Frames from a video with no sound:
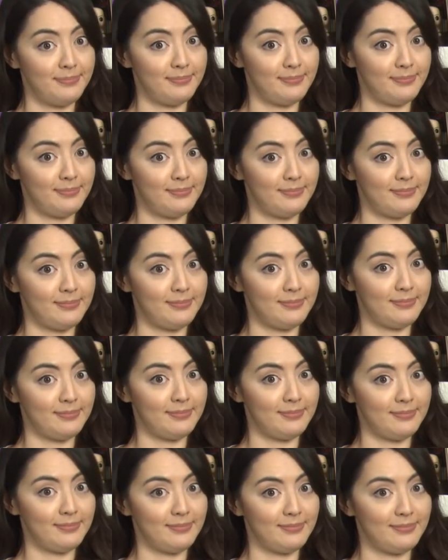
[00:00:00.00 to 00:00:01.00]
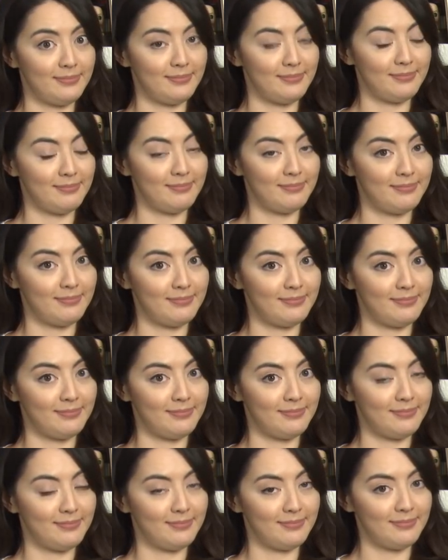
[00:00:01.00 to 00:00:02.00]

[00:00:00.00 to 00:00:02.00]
(silent)